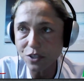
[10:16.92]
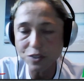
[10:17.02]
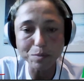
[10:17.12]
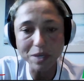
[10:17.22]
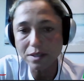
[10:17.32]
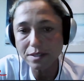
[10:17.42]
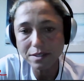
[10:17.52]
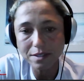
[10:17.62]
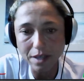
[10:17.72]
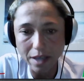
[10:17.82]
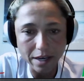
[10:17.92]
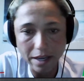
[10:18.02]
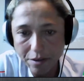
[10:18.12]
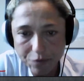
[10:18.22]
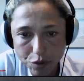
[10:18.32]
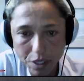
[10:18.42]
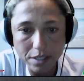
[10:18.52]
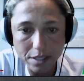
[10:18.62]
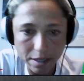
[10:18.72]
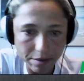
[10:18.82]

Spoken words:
just because, again, I have two kids.